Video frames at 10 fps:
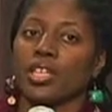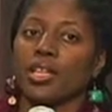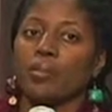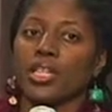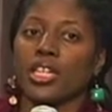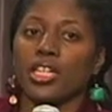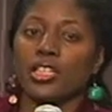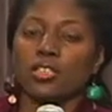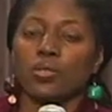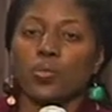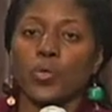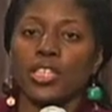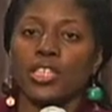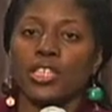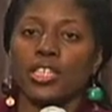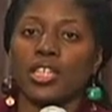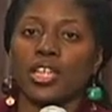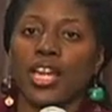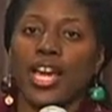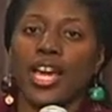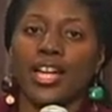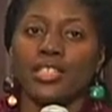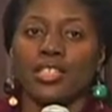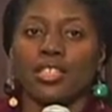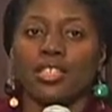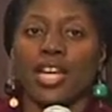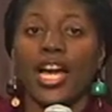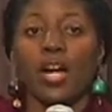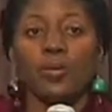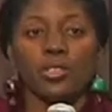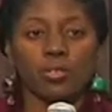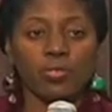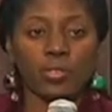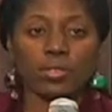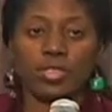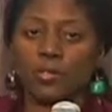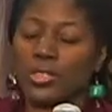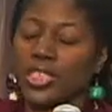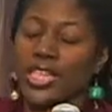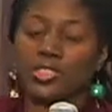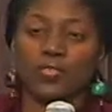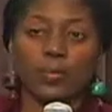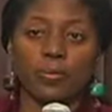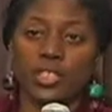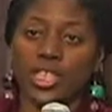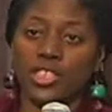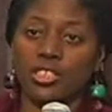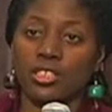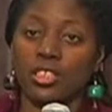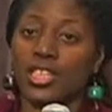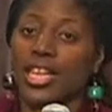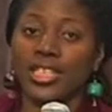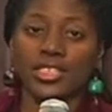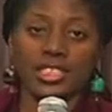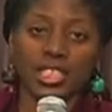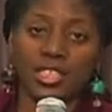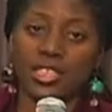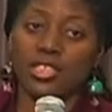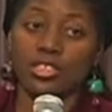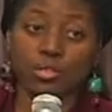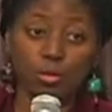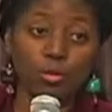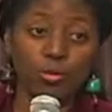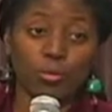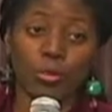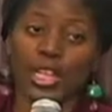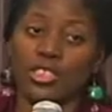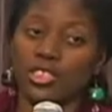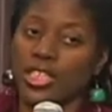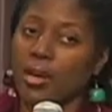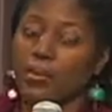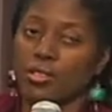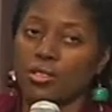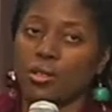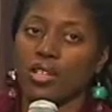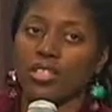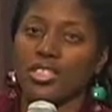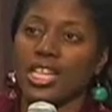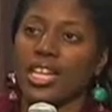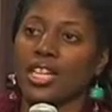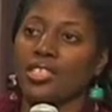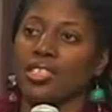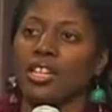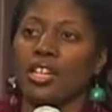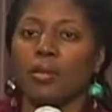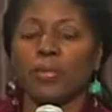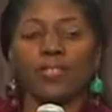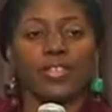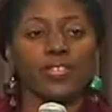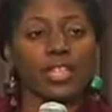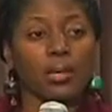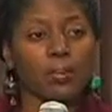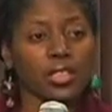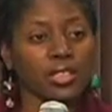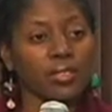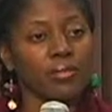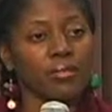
because we at Howard University, which has a reputation, and I can say it because it's true, but I just happen to know other sides, of being very uppity,